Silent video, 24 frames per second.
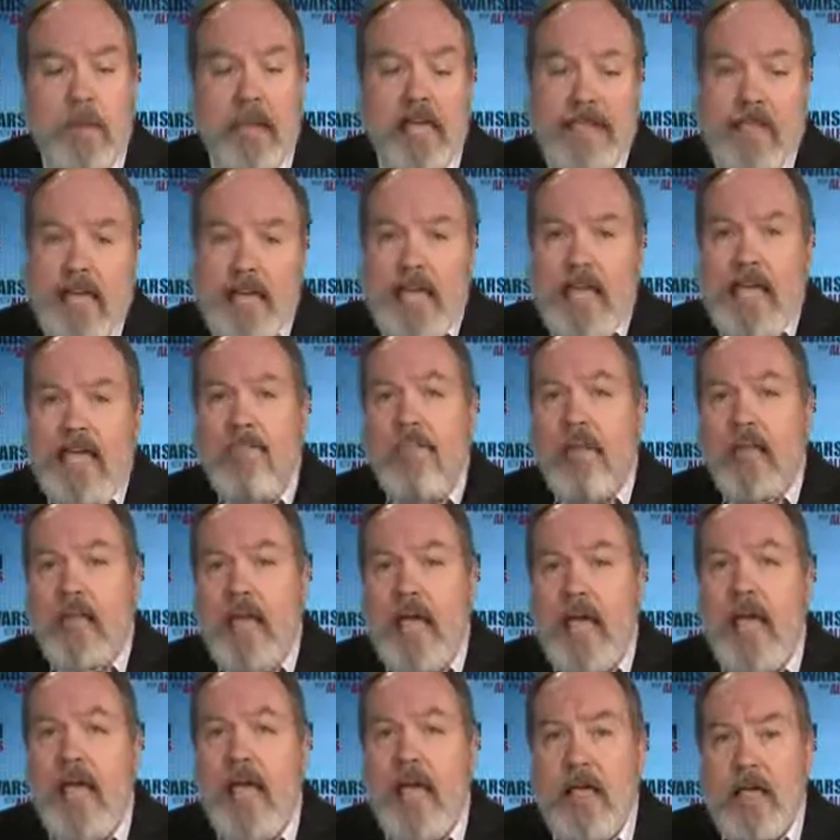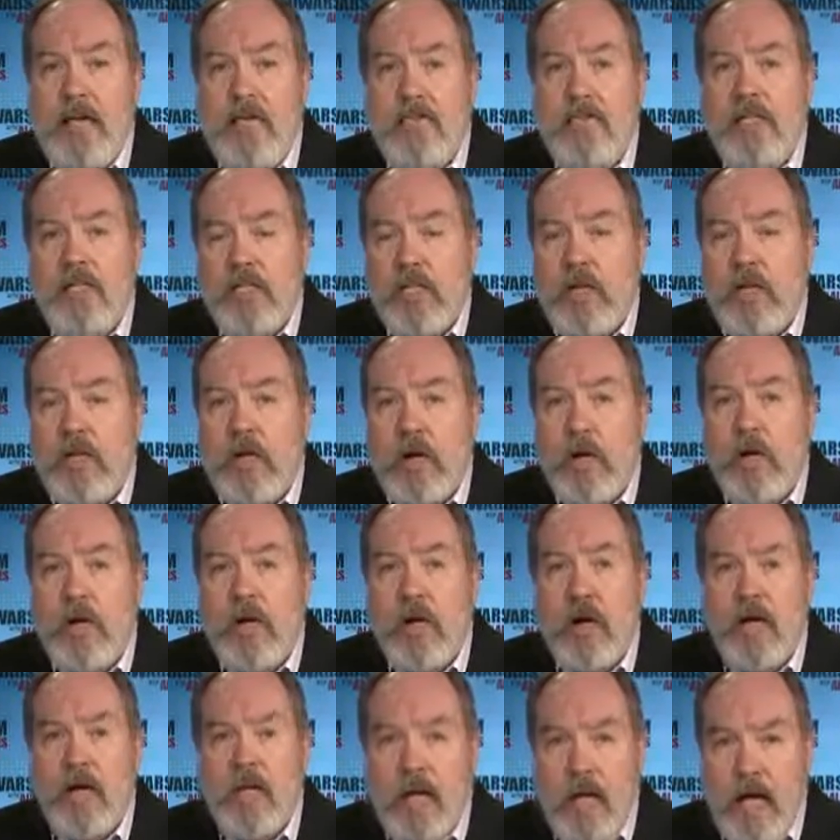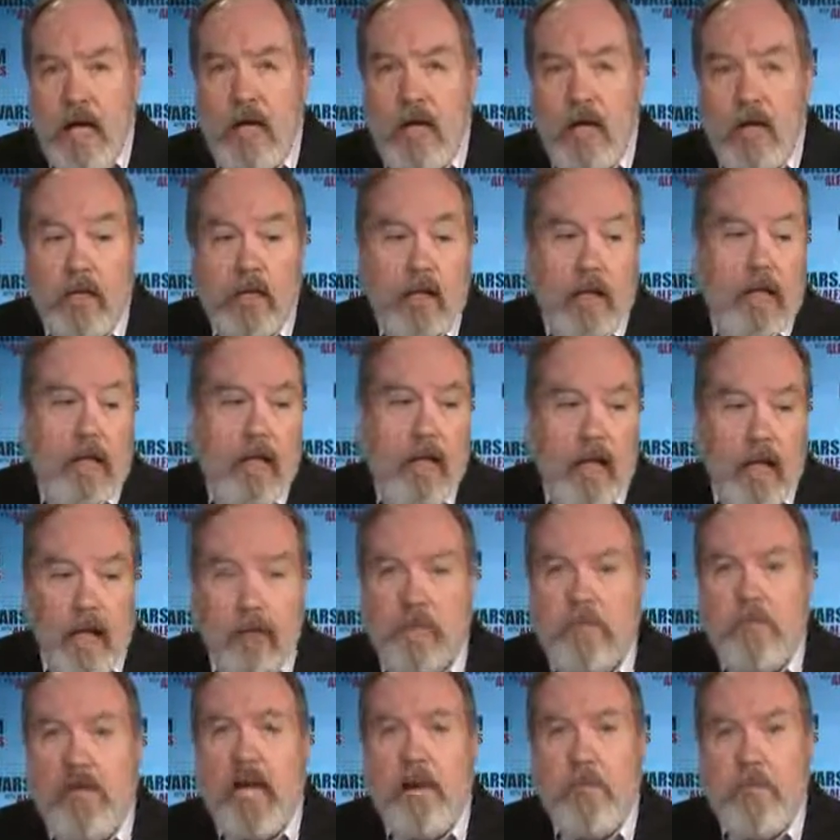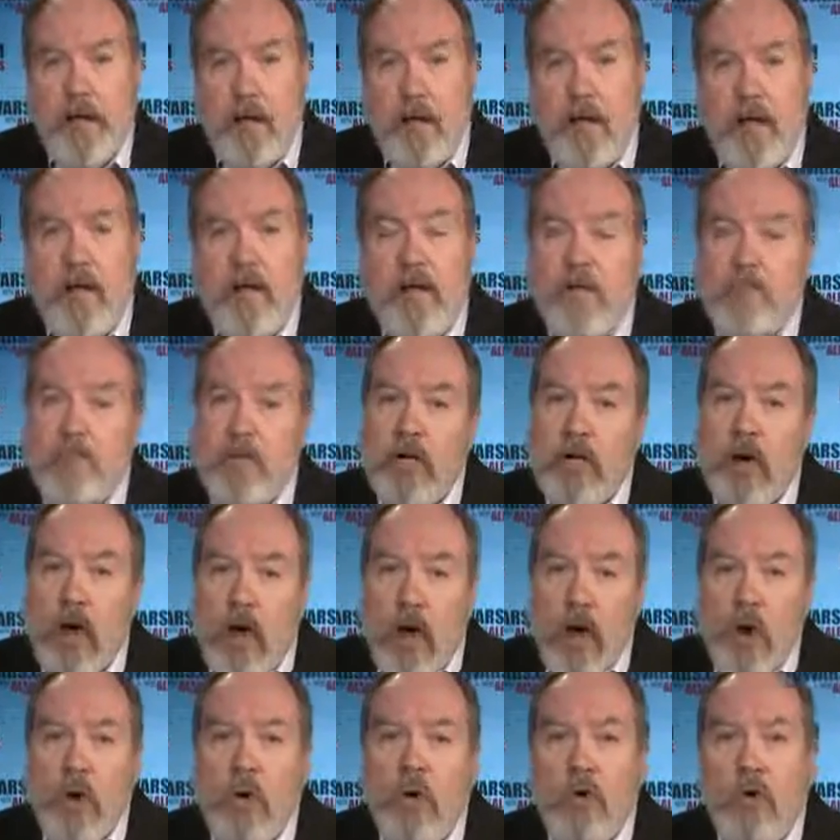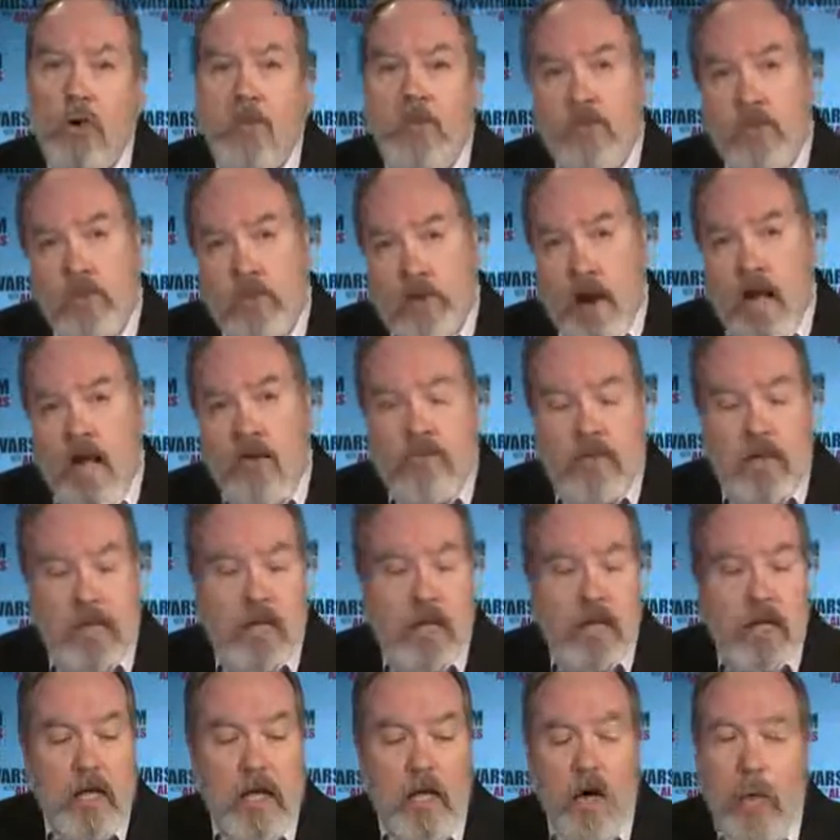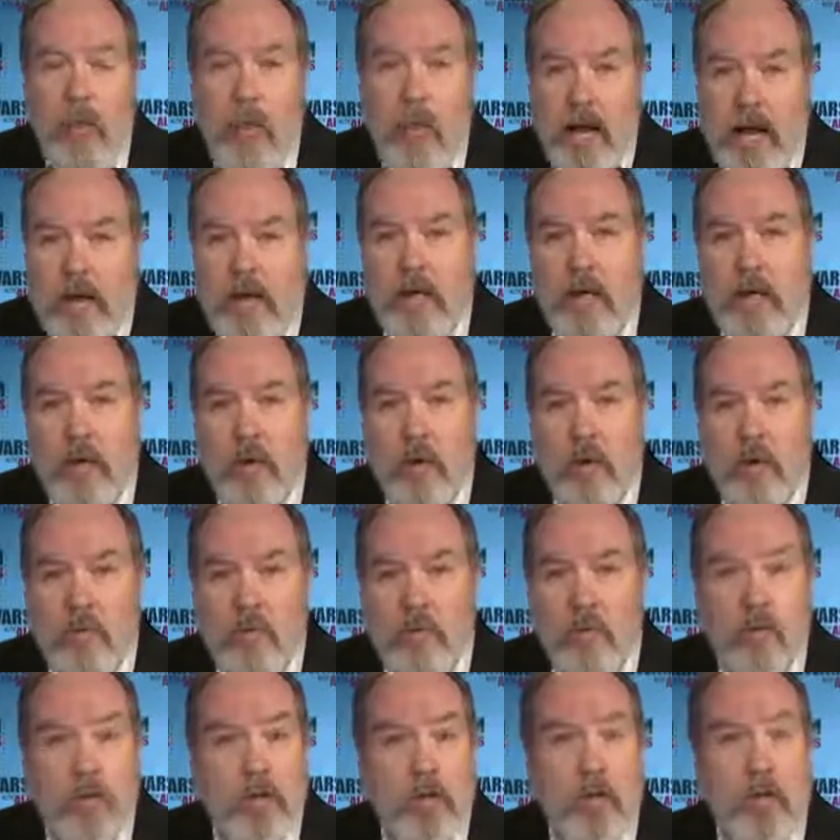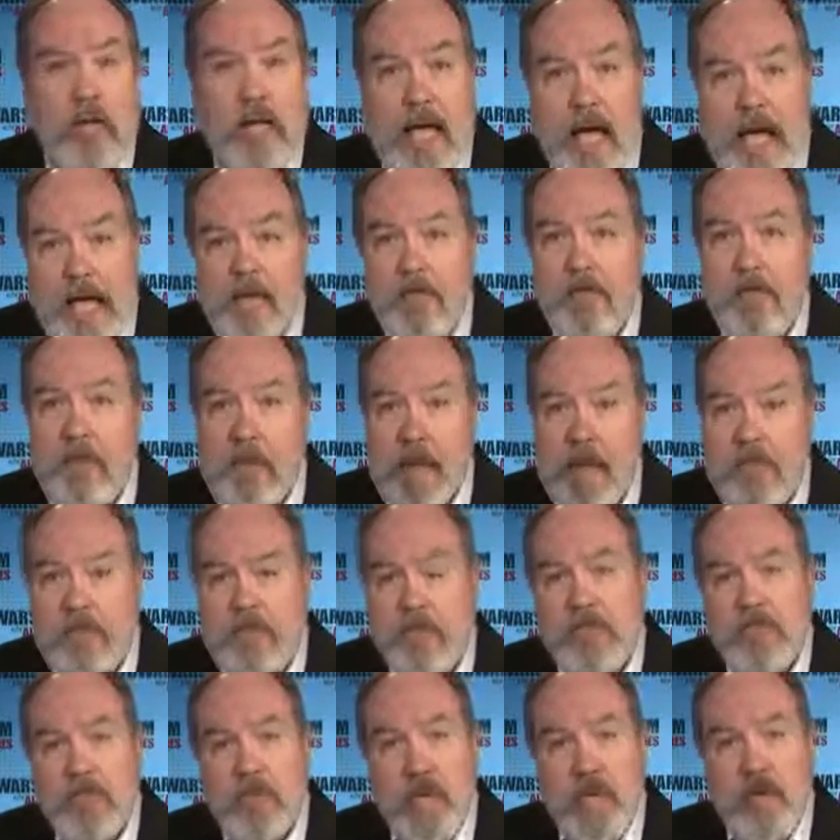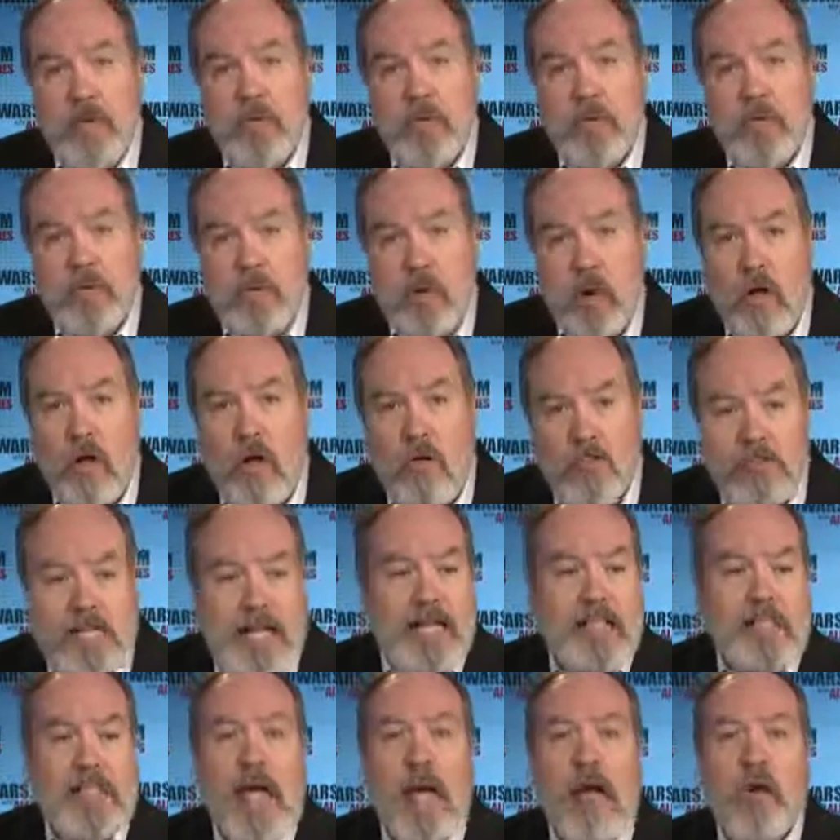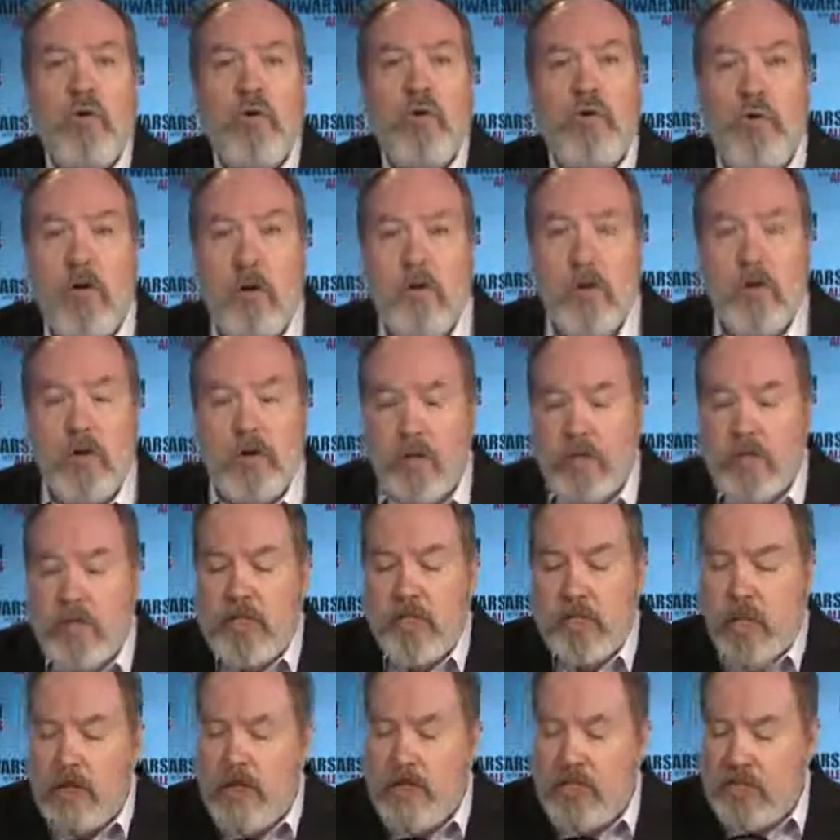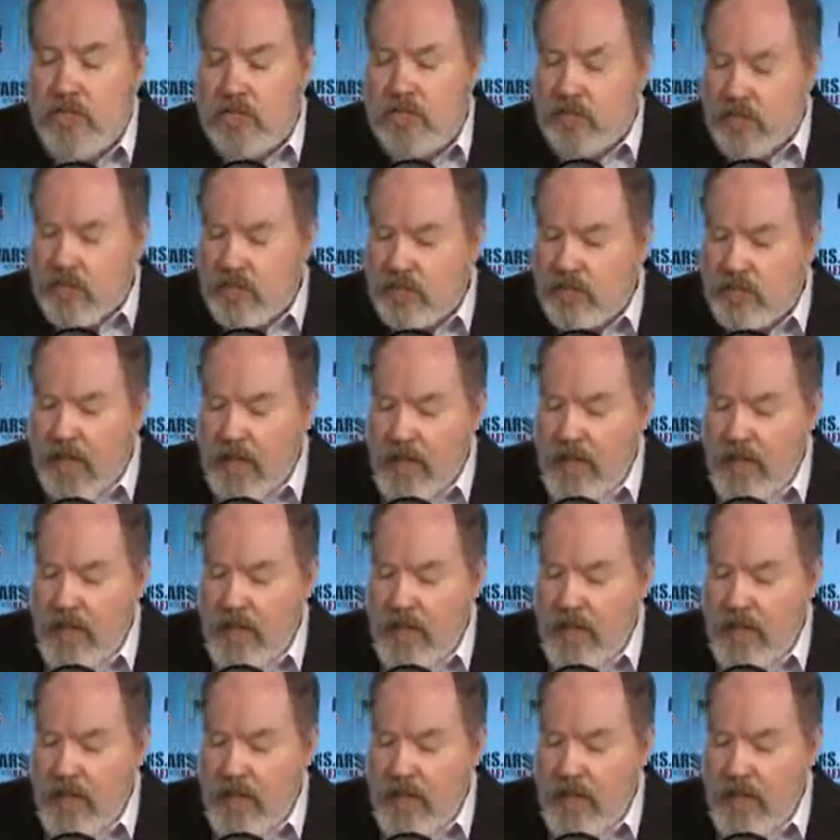They even gave the Sinaloa cartel, El Chapo, their own private window to do cash deposits and withdrawals. That's how criminal this organization is.